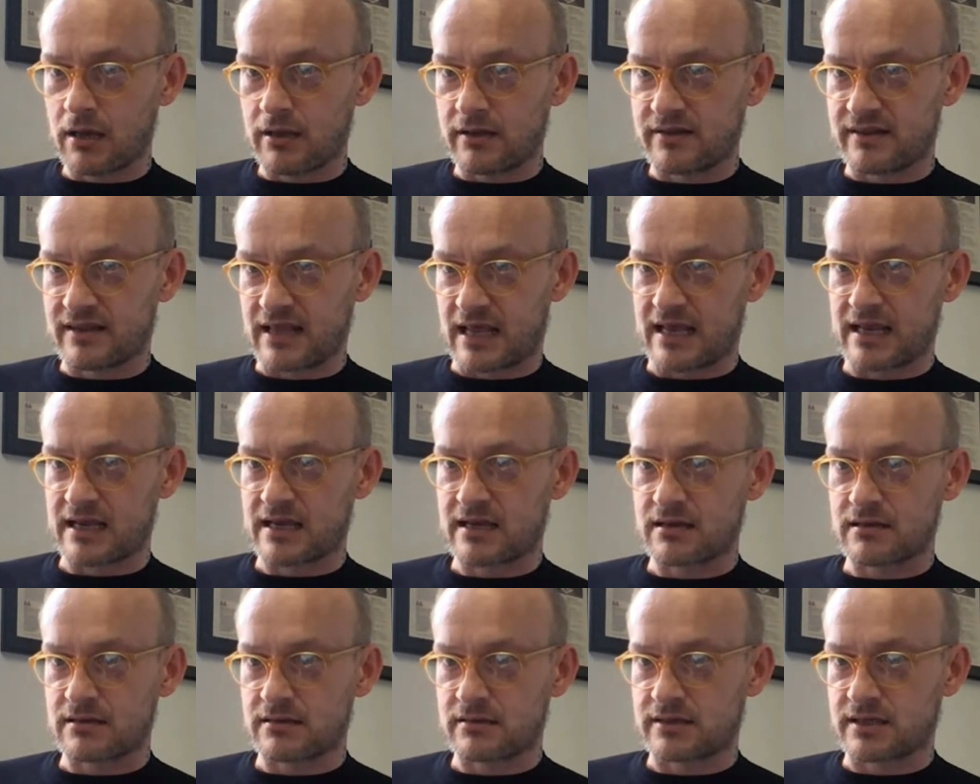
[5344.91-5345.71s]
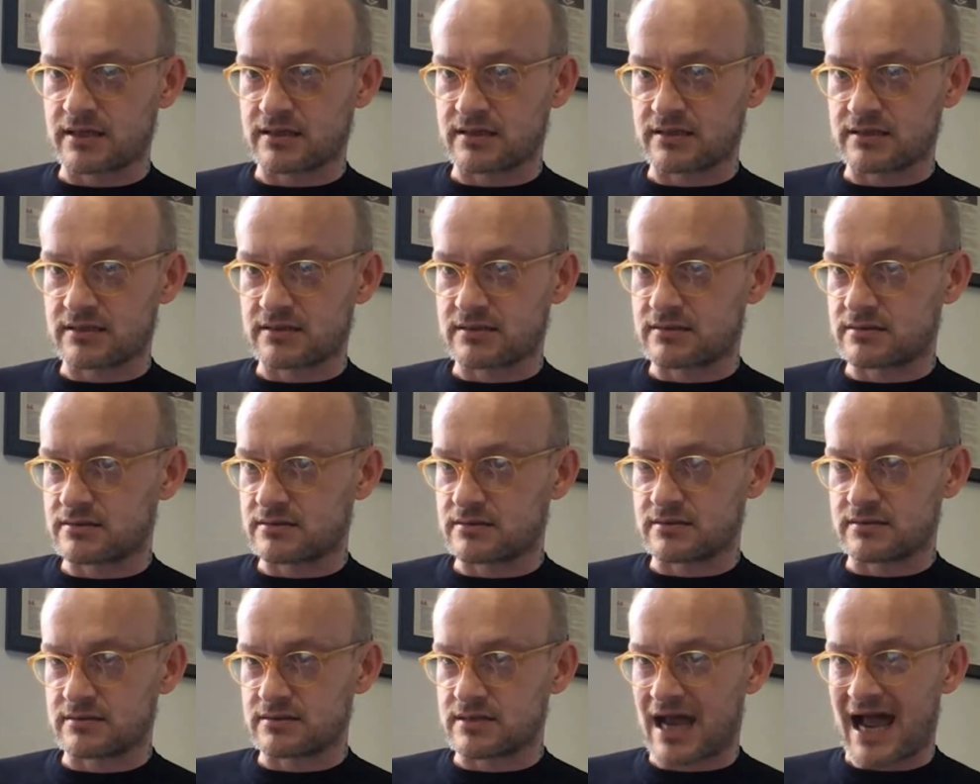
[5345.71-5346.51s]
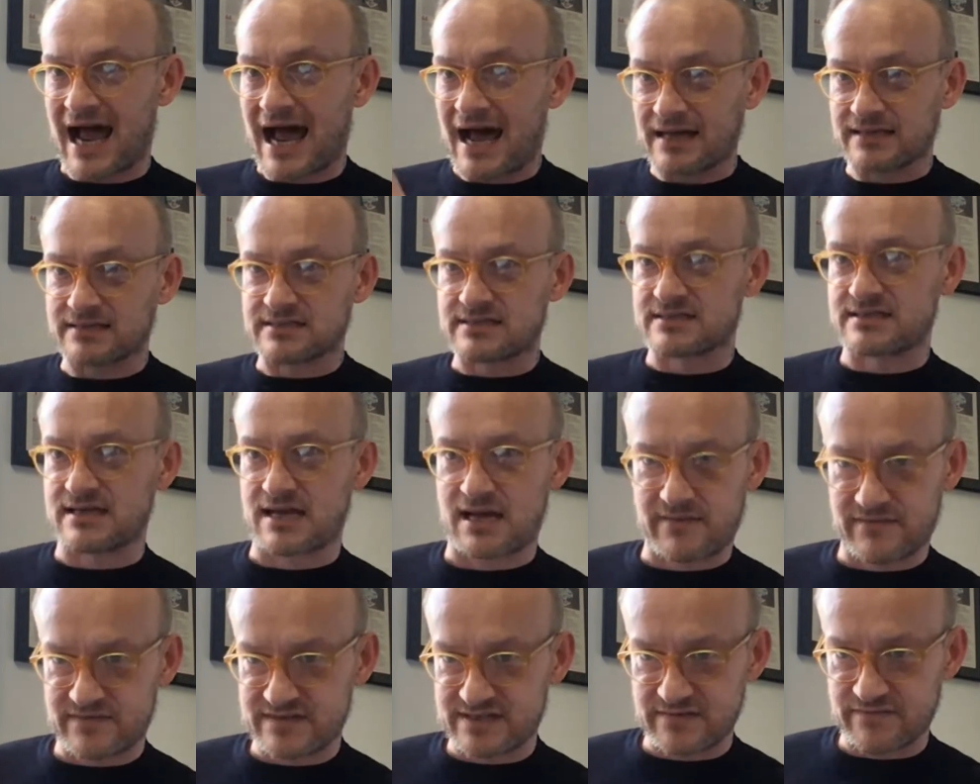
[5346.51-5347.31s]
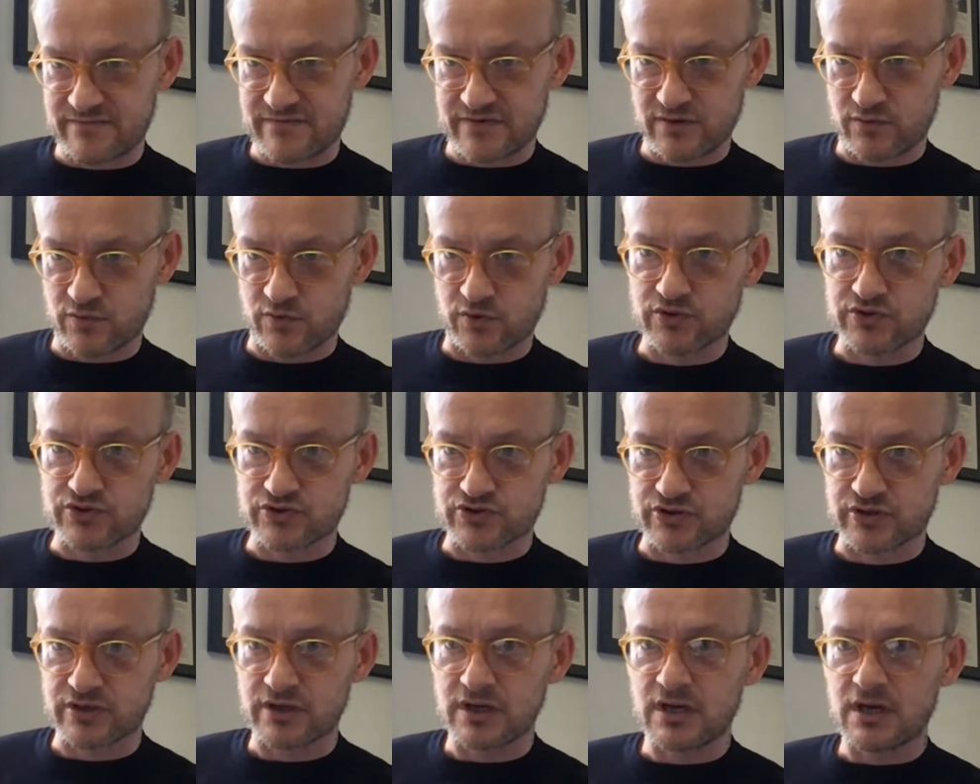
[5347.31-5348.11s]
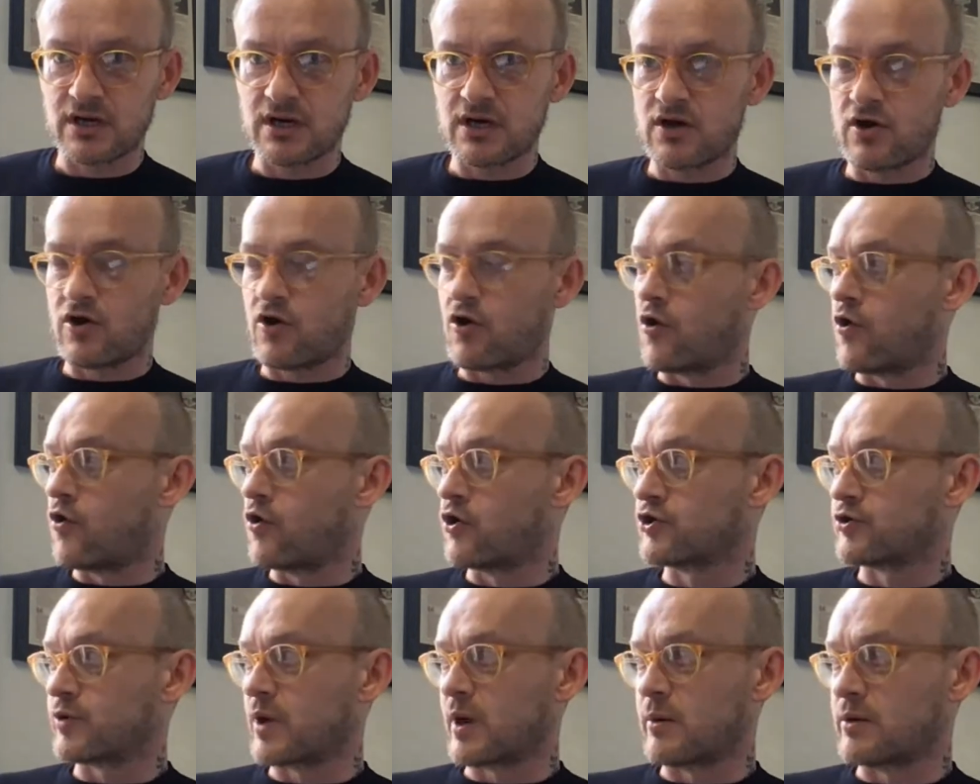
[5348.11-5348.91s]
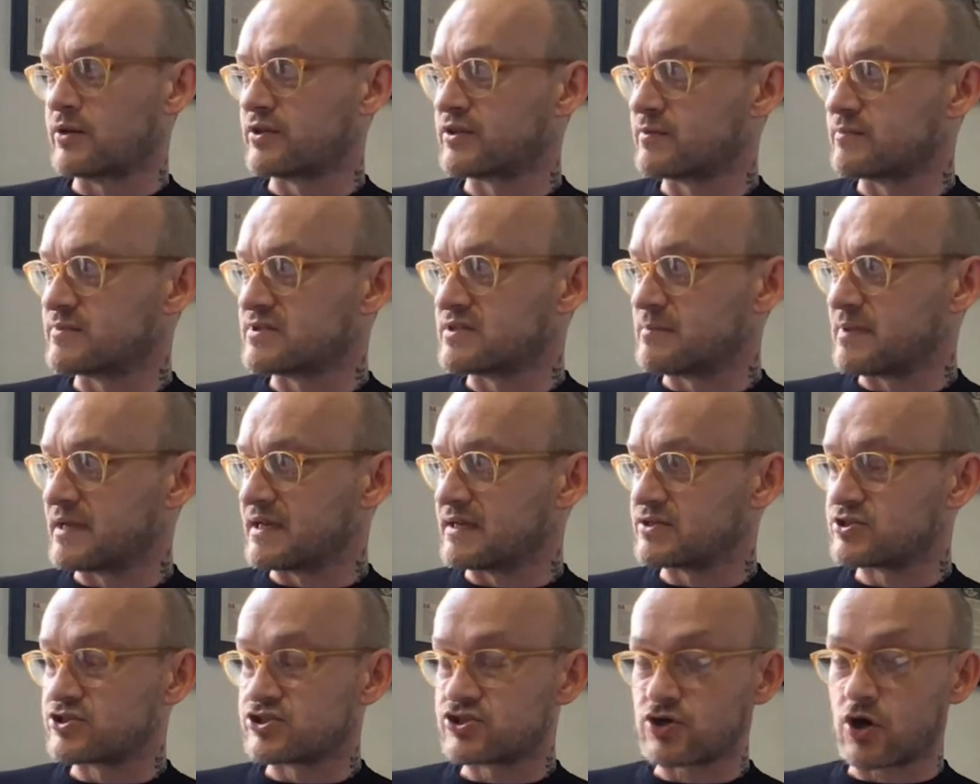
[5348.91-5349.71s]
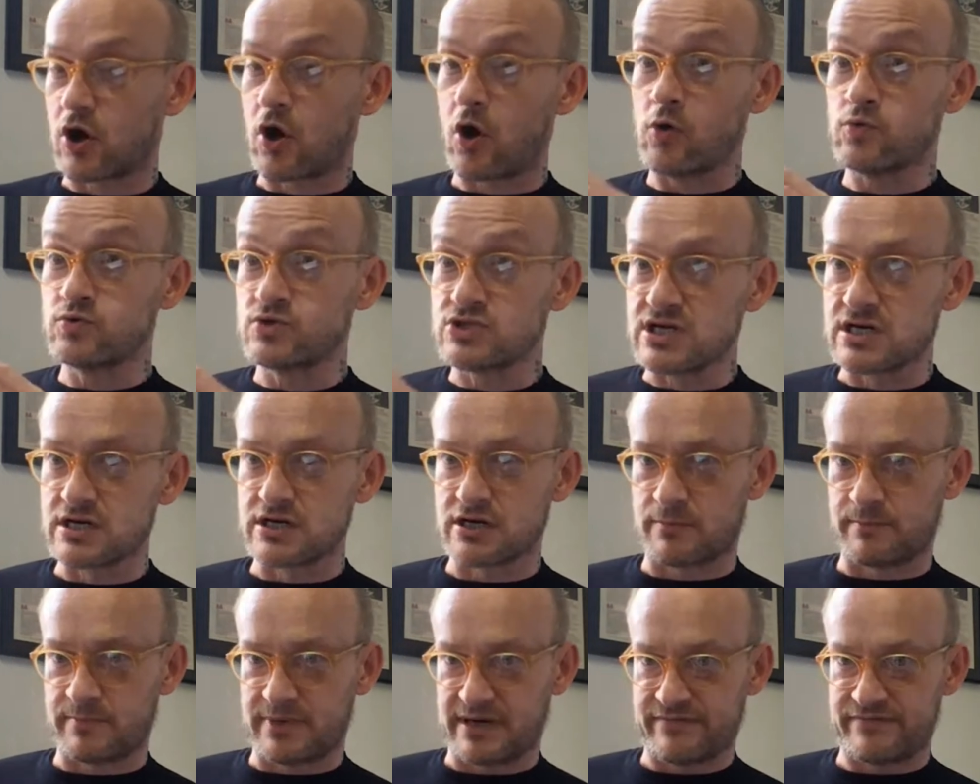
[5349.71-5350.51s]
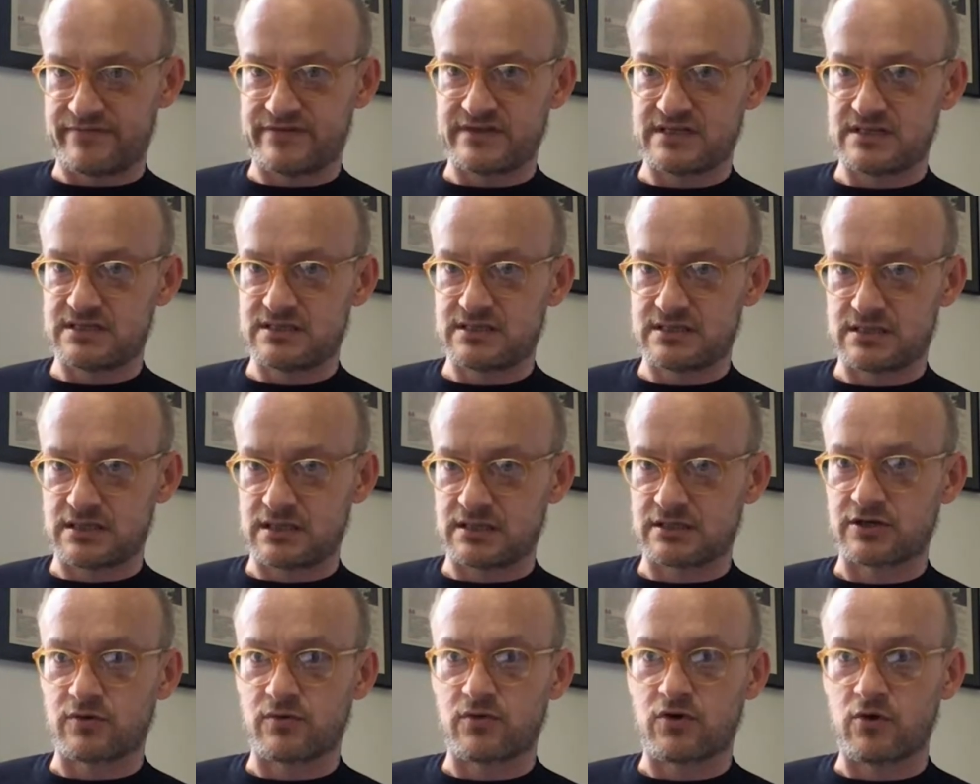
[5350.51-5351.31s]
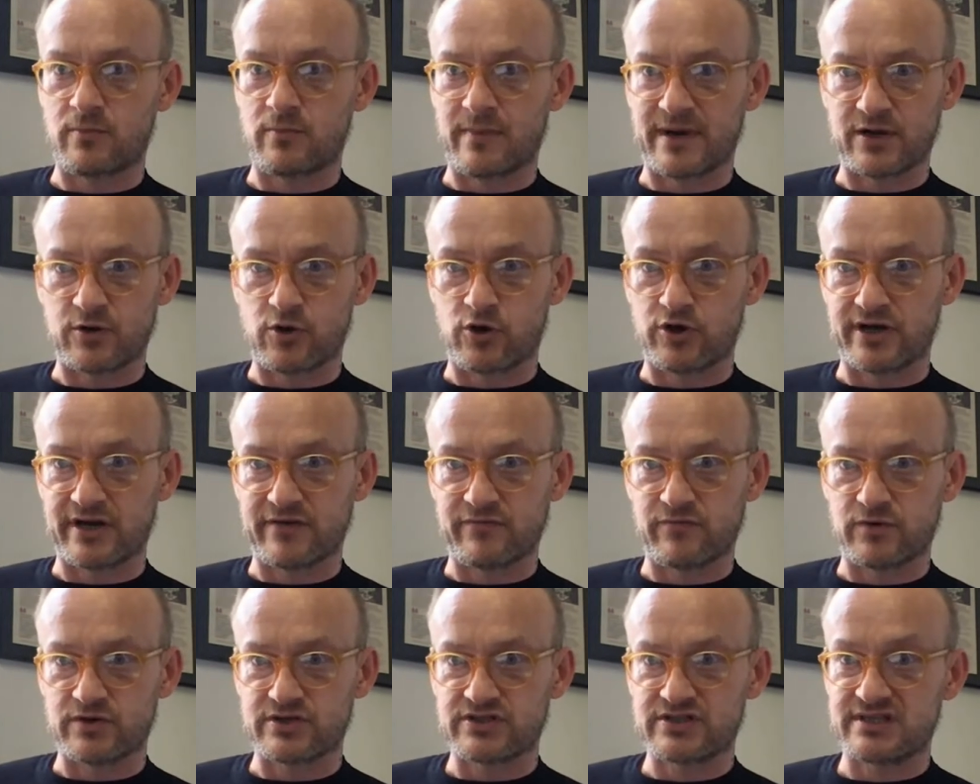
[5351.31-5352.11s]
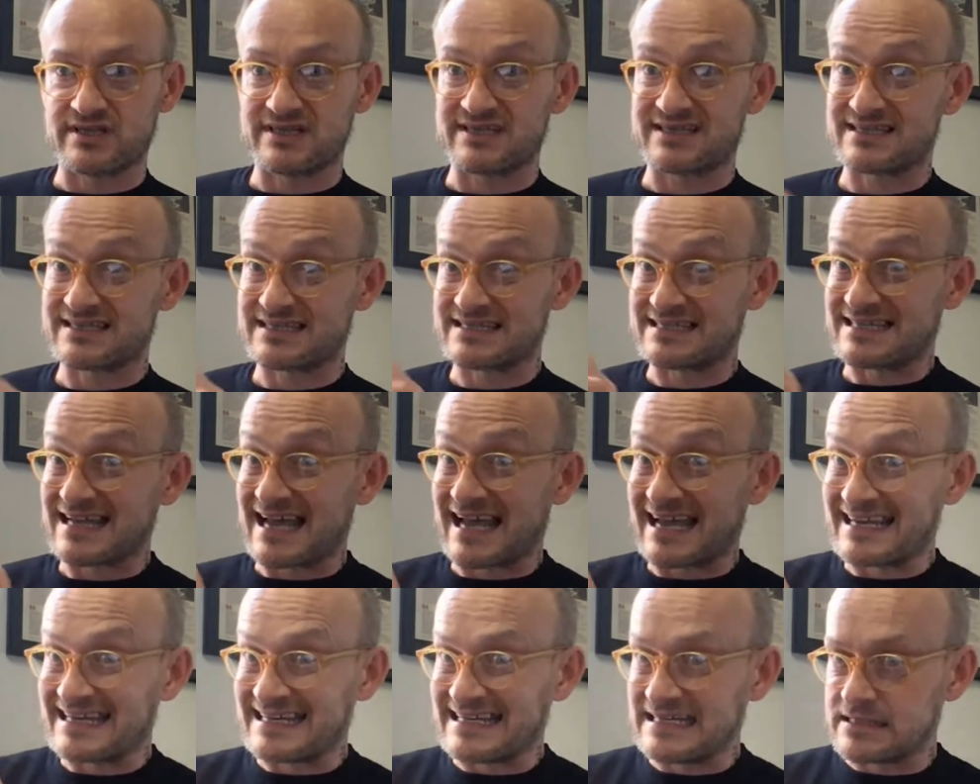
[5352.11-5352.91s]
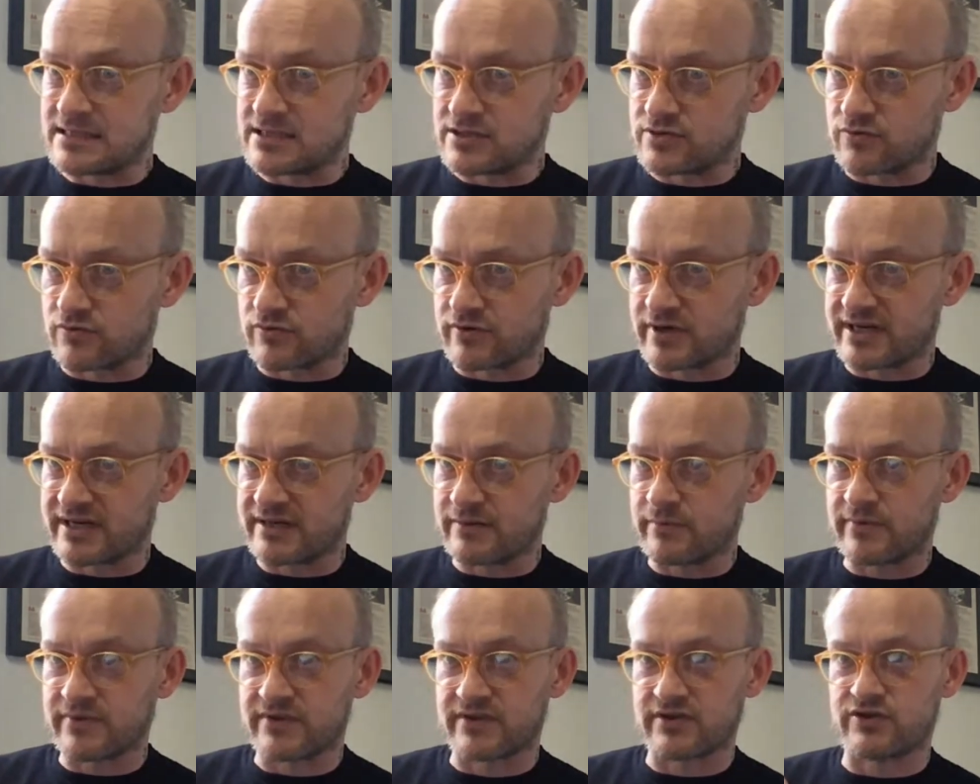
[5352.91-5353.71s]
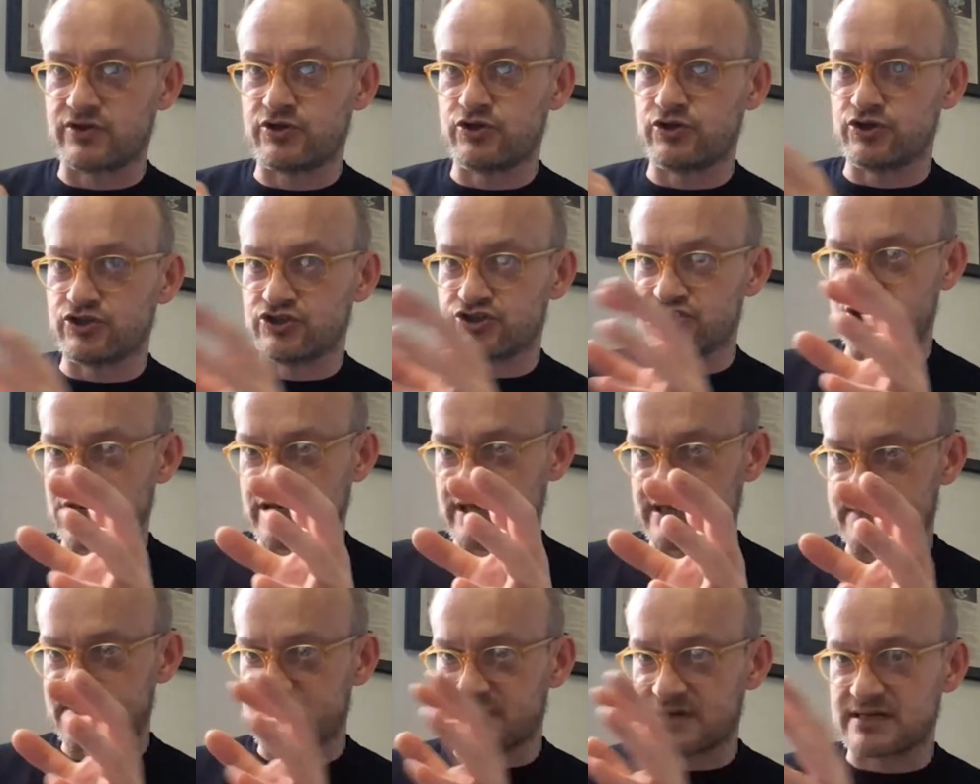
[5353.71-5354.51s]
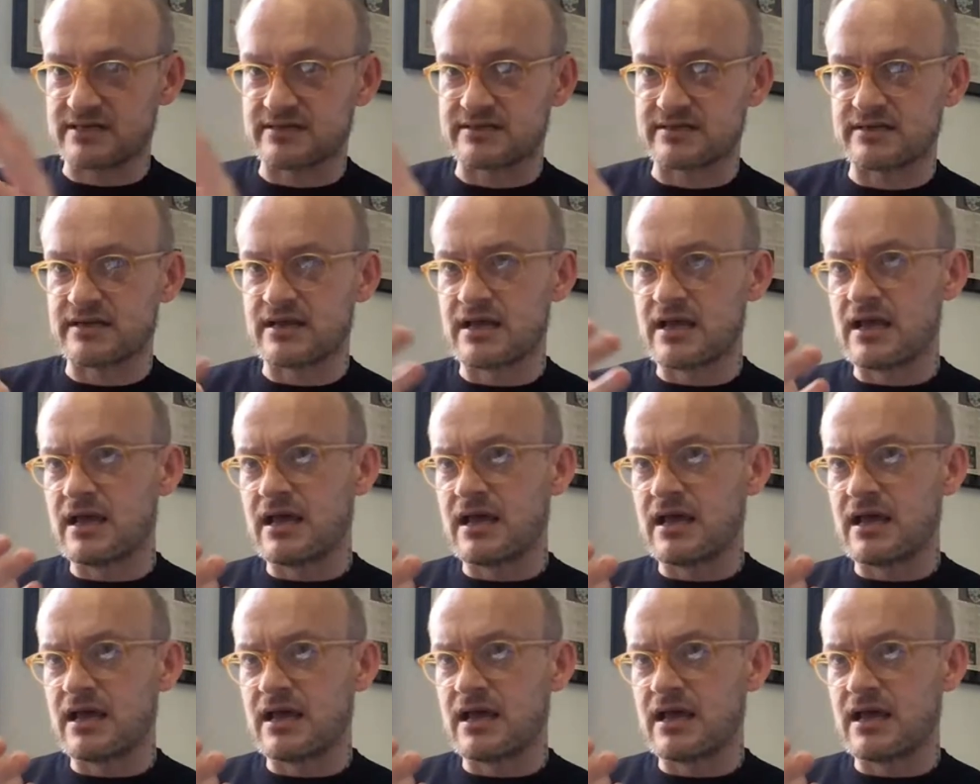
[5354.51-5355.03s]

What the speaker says: thing that had to have a symphony orchestra? Or do I want them to be totally uplifted and go, oh, my God, I've watched this tiny story with a huge jazz band? And